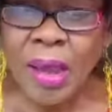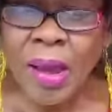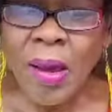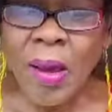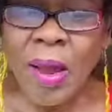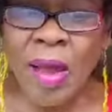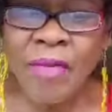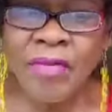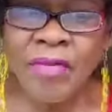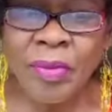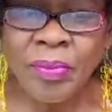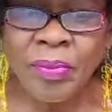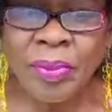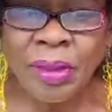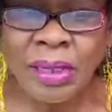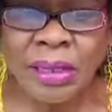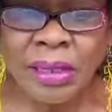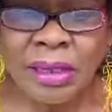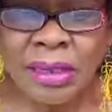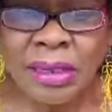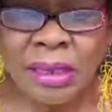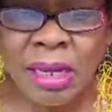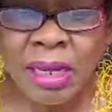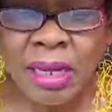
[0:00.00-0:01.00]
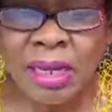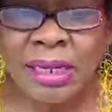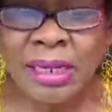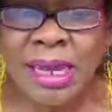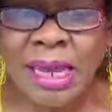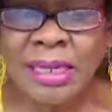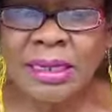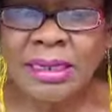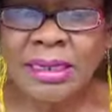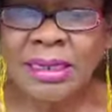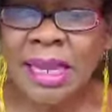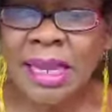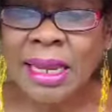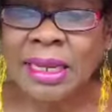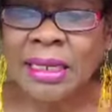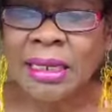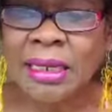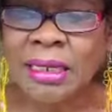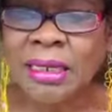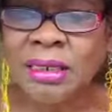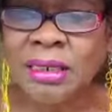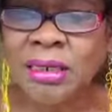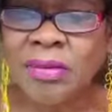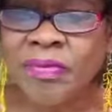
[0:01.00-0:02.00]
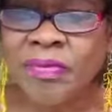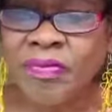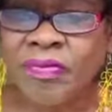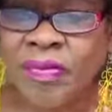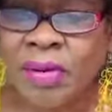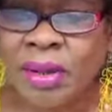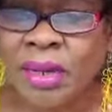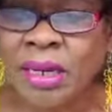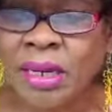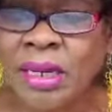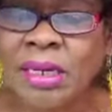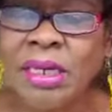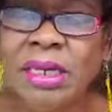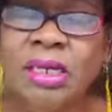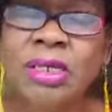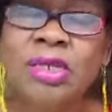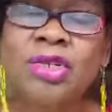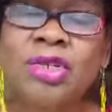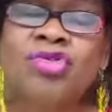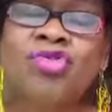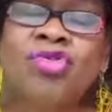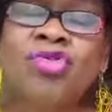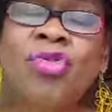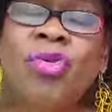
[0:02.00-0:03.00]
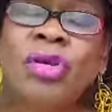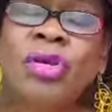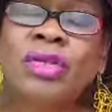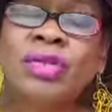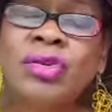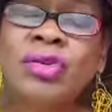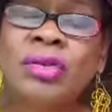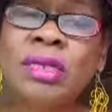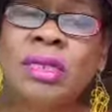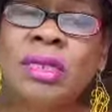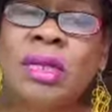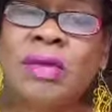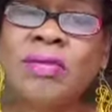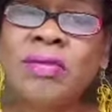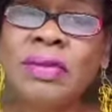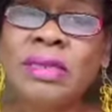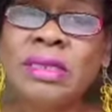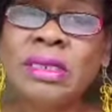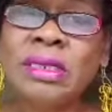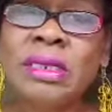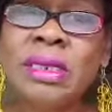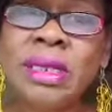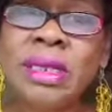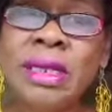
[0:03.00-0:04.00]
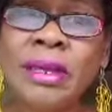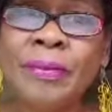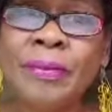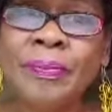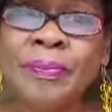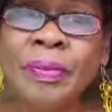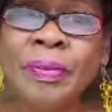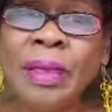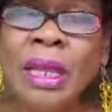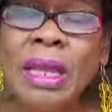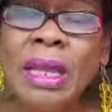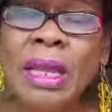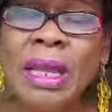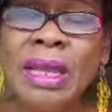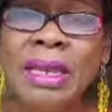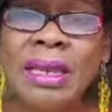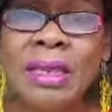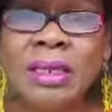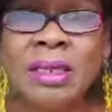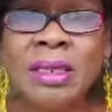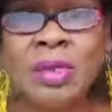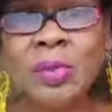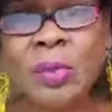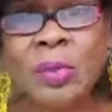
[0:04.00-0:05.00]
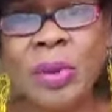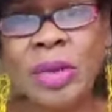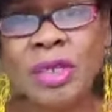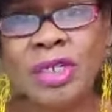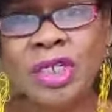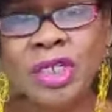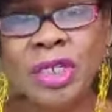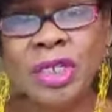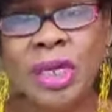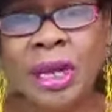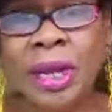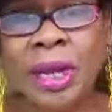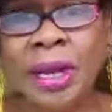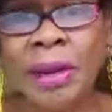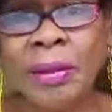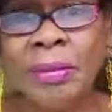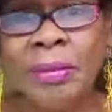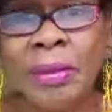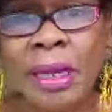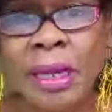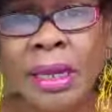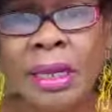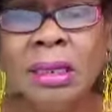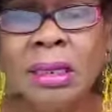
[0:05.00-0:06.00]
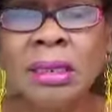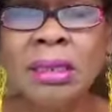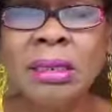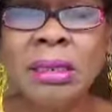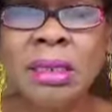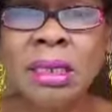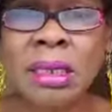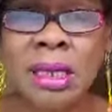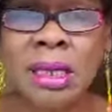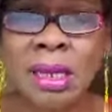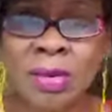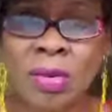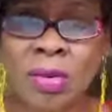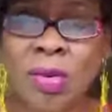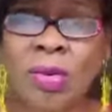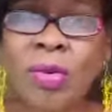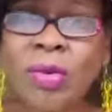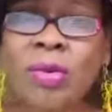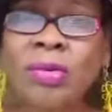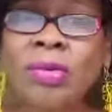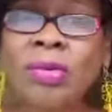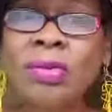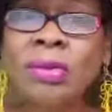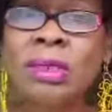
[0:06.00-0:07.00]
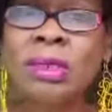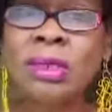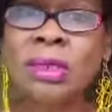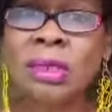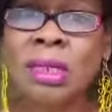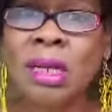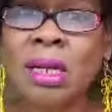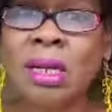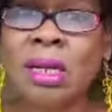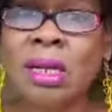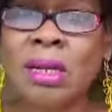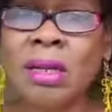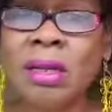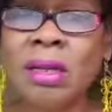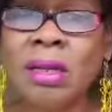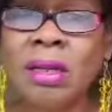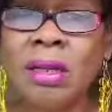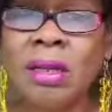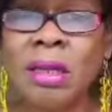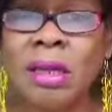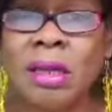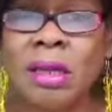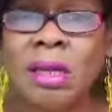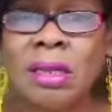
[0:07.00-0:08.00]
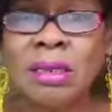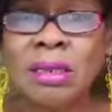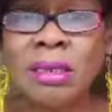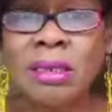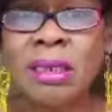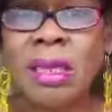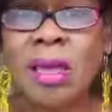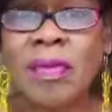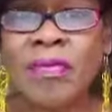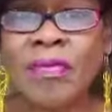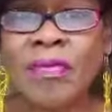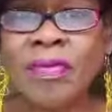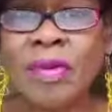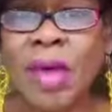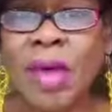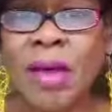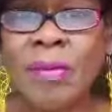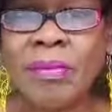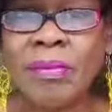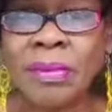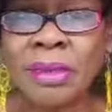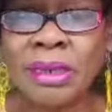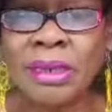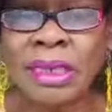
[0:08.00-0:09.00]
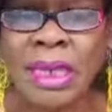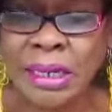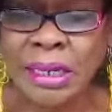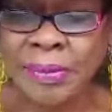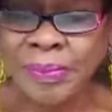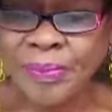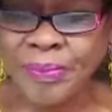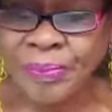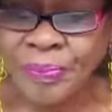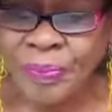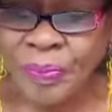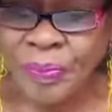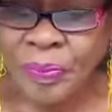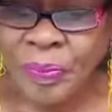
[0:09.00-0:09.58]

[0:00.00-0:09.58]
However, being stuck in that cycle isn't fun and it destroys your self-esteem. This is where shame, guilt, and all those stuff comes in.